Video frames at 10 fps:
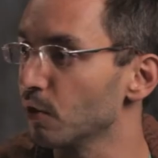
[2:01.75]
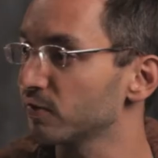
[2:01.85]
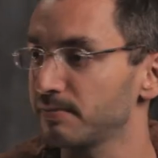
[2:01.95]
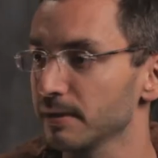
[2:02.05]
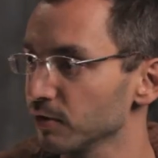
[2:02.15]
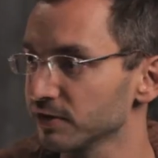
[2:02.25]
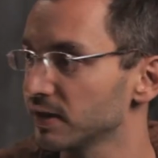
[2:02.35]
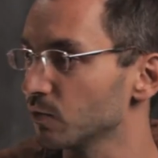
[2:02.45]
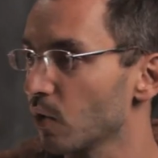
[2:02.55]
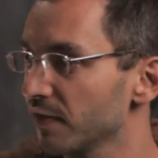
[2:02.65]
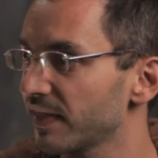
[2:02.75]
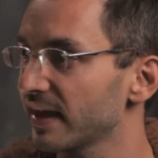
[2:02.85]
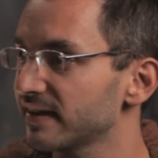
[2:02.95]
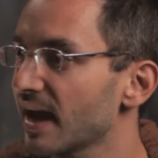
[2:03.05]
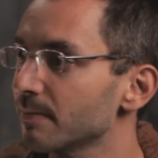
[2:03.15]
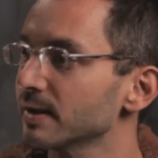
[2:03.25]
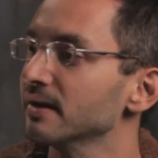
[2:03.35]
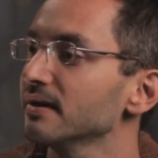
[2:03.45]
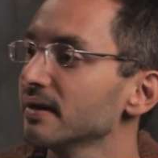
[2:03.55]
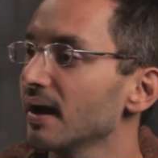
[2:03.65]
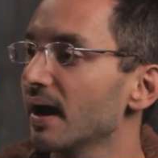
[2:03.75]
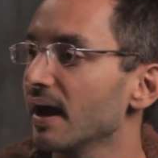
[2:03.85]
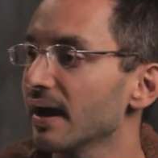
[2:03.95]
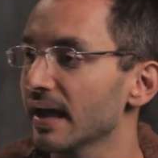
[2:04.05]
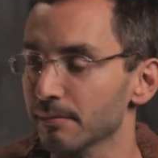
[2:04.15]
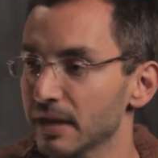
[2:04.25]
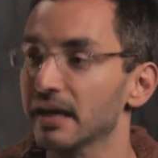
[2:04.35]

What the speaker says: Most people didn't want that to happen. And